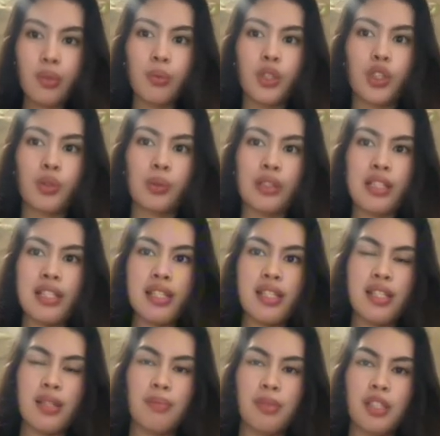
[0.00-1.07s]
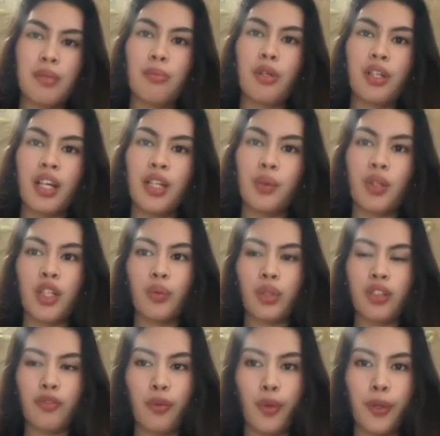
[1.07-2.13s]
which was September 9,
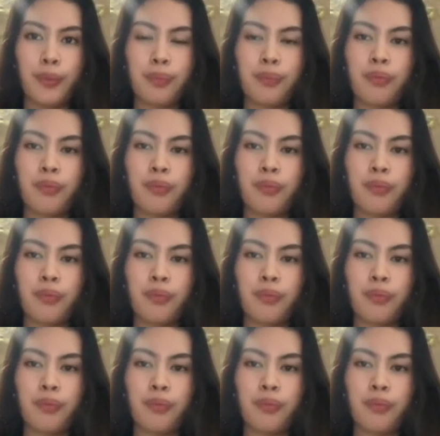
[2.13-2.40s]
2024.